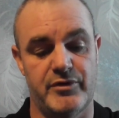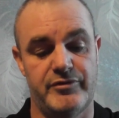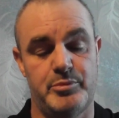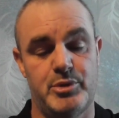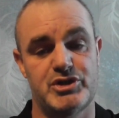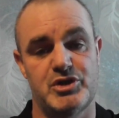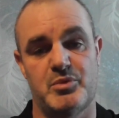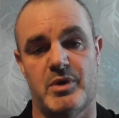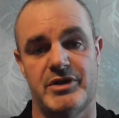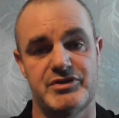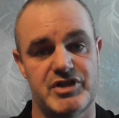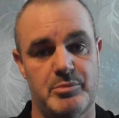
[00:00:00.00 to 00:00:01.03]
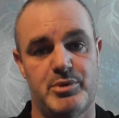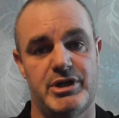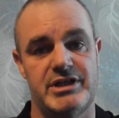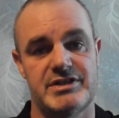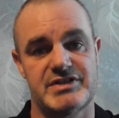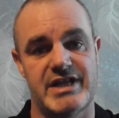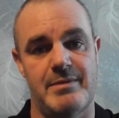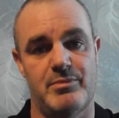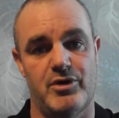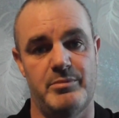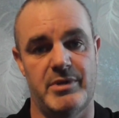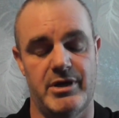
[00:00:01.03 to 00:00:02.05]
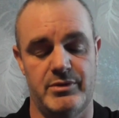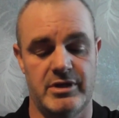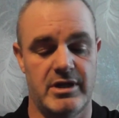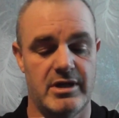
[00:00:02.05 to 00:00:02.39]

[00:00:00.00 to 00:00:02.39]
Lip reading: if you push it once, it'll put it into standby mode,